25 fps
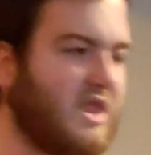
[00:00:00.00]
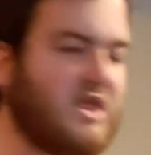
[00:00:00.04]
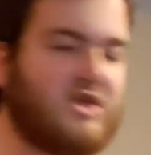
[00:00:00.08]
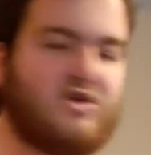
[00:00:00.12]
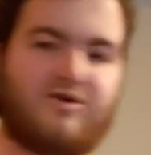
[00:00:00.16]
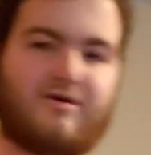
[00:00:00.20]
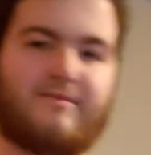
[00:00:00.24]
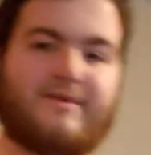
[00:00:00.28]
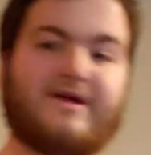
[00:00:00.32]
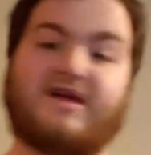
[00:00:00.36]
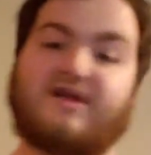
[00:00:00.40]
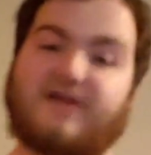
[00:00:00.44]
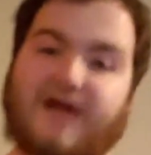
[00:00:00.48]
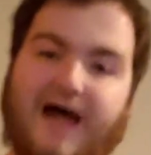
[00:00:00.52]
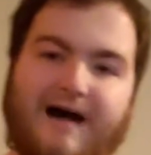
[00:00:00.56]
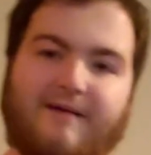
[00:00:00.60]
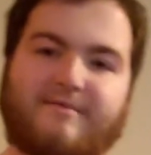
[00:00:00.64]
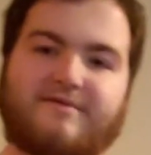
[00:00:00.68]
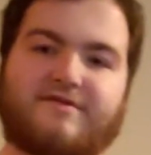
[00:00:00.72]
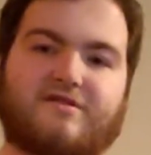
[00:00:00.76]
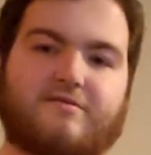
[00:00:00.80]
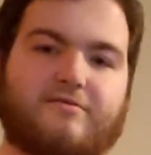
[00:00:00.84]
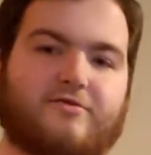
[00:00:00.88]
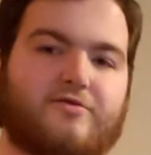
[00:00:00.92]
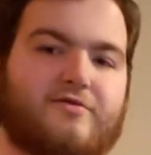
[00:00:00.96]
You know what I mean? It
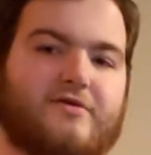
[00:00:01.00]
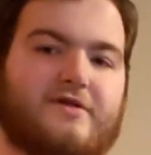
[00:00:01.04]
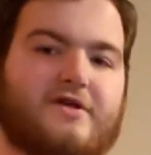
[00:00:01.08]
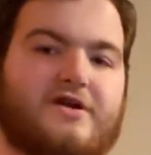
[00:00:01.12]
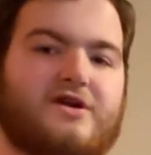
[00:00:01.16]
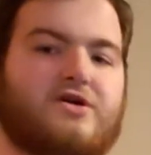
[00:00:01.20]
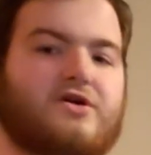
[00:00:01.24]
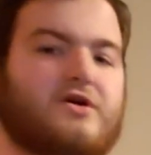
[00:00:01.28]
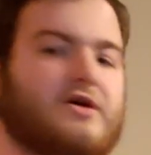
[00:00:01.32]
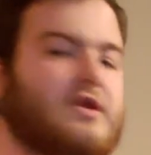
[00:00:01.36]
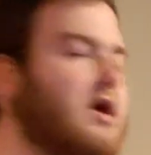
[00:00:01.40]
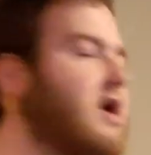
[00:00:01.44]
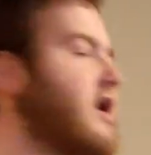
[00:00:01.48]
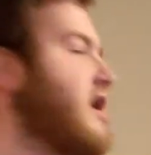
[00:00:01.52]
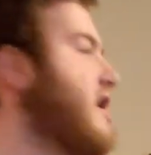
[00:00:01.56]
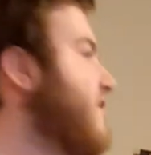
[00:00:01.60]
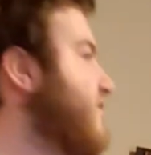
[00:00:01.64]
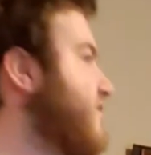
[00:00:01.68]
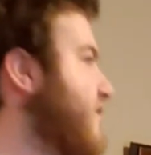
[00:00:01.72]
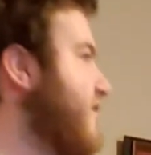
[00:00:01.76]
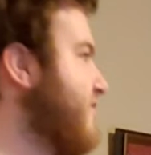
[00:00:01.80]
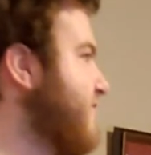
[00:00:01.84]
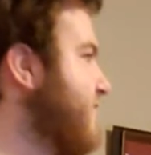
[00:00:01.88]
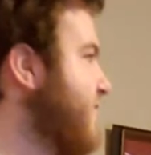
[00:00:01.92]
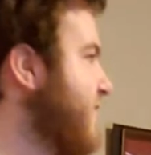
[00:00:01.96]
happens to be really good.
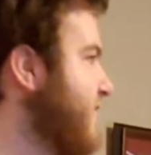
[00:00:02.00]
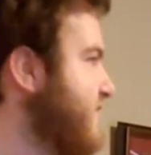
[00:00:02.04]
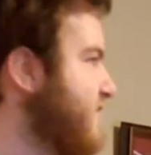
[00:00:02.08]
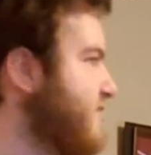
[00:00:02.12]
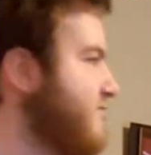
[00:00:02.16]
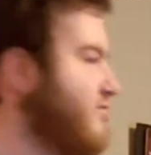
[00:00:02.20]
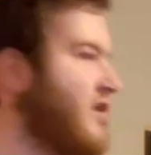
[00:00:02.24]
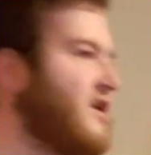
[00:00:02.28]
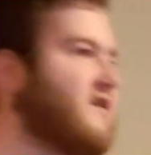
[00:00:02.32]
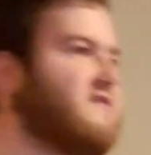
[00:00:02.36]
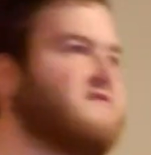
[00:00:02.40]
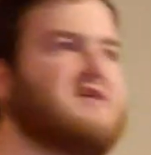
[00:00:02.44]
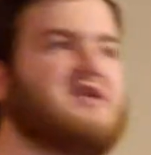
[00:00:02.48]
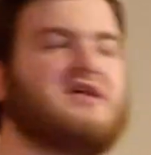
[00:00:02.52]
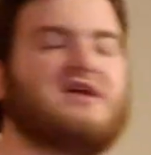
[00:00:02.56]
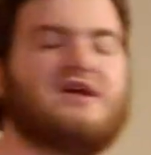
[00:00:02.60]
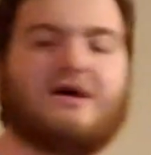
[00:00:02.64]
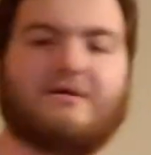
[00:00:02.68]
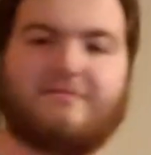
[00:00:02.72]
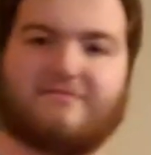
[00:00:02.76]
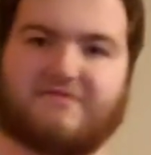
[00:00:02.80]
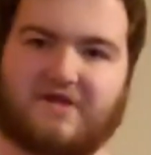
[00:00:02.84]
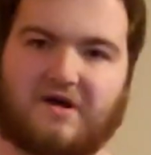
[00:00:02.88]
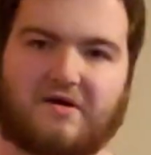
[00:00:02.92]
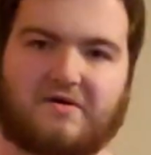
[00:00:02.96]
So that's the first surprise. Then he
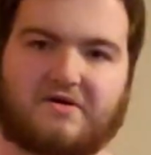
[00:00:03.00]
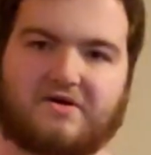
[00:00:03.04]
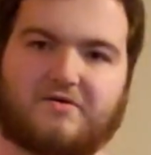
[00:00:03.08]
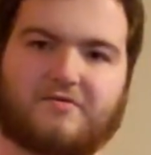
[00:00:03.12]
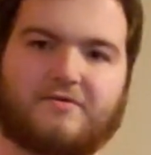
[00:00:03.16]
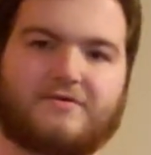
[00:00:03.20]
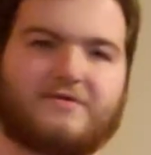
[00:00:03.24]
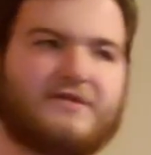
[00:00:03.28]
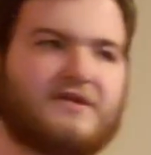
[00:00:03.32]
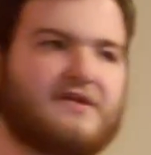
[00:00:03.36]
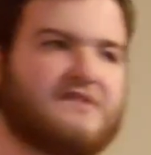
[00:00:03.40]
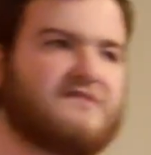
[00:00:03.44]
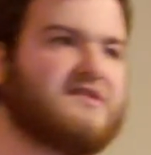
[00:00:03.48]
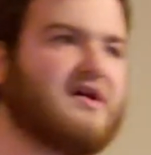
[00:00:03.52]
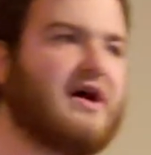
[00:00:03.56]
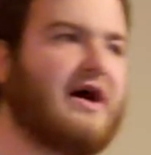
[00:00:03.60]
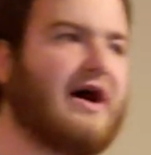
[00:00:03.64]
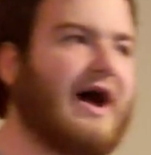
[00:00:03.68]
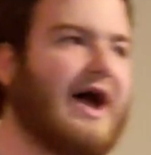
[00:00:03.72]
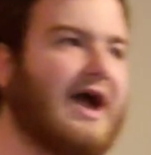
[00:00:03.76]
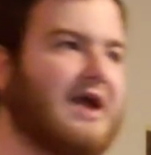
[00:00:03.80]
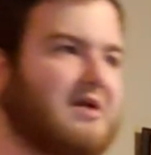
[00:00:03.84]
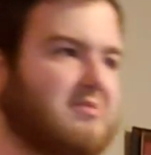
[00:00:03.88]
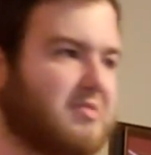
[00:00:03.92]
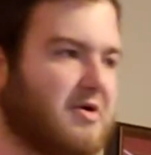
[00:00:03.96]
comes out here with this.
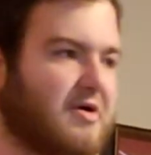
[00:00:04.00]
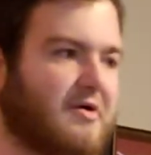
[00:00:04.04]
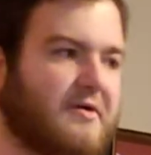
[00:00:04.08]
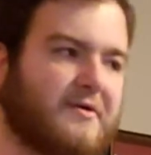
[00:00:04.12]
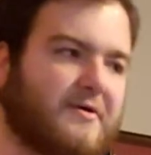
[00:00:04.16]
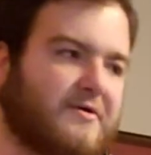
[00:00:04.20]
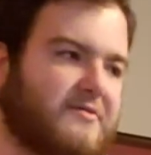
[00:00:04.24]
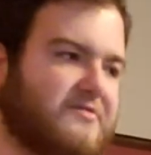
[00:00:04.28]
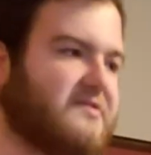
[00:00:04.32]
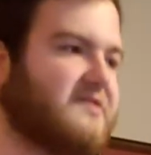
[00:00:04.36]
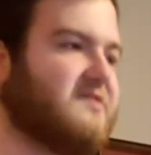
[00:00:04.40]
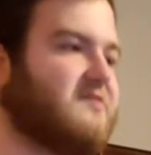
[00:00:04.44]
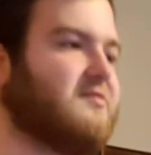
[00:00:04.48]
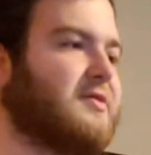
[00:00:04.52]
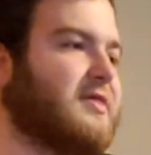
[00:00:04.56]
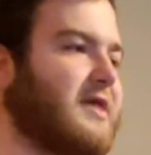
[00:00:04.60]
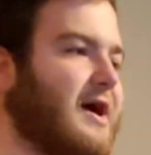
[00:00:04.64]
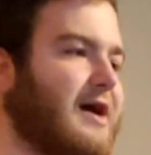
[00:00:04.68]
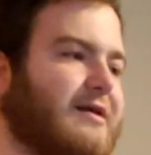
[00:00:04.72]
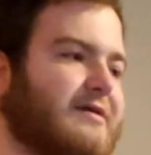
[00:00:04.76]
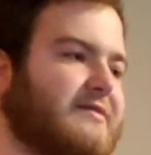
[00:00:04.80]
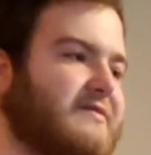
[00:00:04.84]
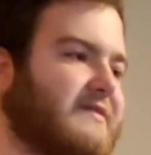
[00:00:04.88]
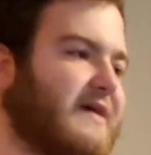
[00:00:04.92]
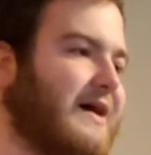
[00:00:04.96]
Ike Barinholtz is
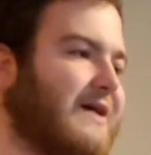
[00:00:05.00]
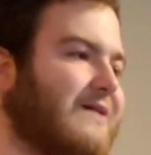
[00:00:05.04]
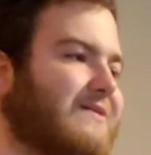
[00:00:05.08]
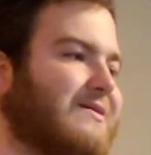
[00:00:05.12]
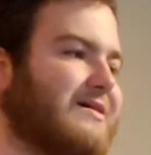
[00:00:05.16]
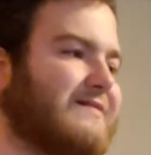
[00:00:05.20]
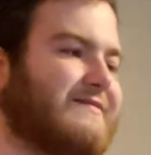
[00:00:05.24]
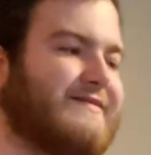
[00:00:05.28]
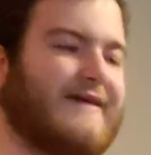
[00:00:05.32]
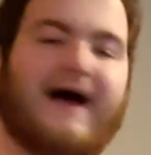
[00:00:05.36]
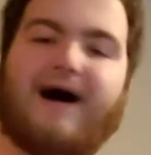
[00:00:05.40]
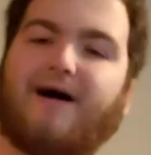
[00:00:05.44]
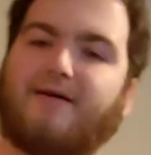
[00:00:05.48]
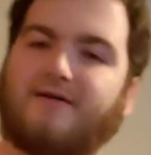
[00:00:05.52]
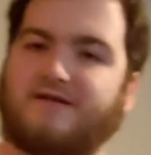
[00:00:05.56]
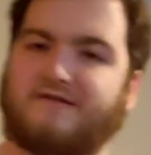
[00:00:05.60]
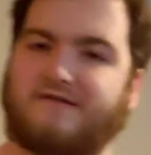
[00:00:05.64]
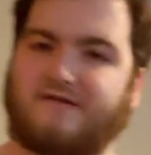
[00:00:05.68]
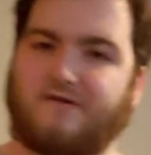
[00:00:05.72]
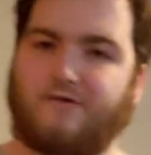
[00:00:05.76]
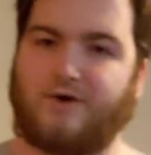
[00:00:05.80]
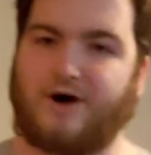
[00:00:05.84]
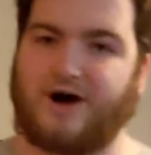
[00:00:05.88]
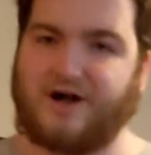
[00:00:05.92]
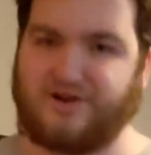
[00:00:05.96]
without a doubt a talent
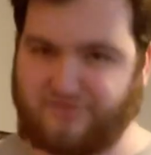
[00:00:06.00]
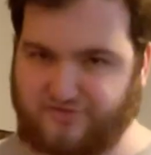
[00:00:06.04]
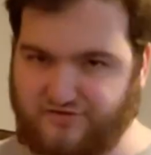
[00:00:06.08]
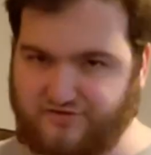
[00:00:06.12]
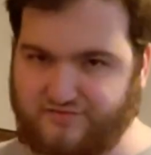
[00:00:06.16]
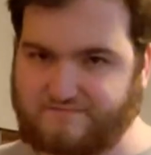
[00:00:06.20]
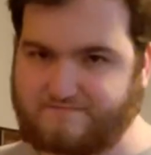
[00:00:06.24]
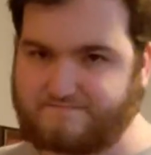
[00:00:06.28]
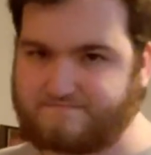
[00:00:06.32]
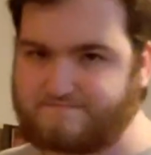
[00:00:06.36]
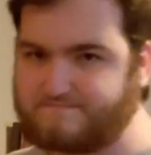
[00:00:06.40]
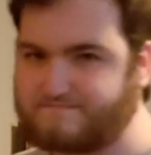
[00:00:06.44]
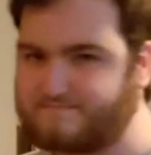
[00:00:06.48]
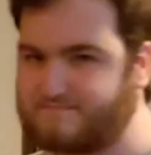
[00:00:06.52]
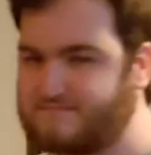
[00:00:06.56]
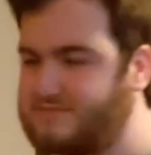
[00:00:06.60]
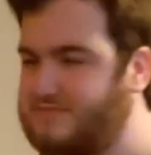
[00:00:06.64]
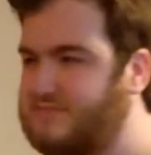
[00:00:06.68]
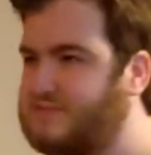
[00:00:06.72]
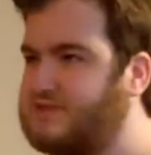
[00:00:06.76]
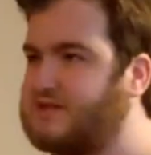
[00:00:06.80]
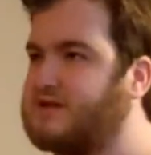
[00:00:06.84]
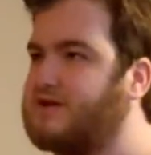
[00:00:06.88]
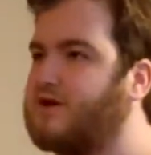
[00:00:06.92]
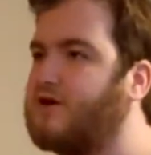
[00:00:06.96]
to watch.
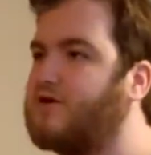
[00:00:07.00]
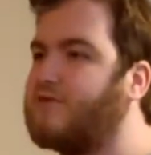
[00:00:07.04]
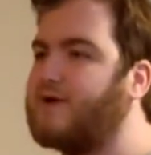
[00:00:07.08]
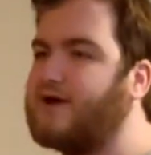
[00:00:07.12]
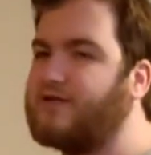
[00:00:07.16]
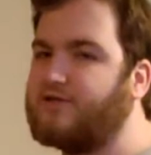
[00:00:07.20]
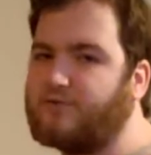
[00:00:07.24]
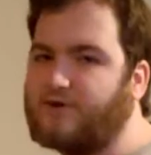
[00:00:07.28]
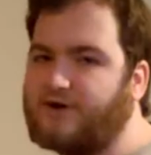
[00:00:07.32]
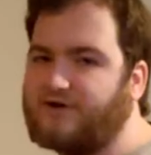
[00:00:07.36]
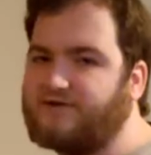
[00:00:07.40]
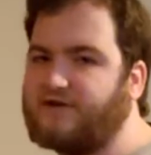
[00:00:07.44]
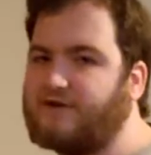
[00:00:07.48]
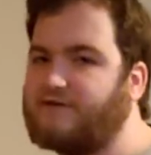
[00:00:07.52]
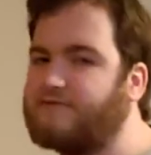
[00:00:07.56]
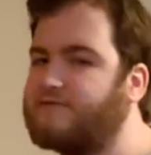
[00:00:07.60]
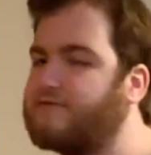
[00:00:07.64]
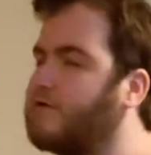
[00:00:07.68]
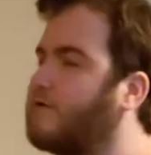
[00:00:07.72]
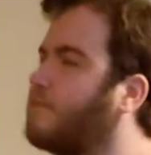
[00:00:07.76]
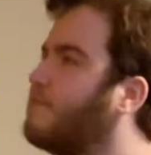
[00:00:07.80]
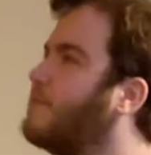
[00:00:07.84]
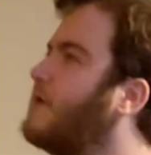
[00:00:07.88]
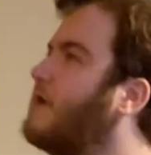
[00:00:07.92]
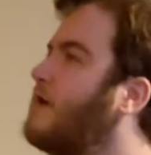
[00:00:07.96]
Or rather watch out
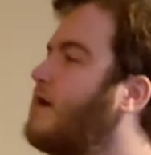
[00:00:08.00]
for.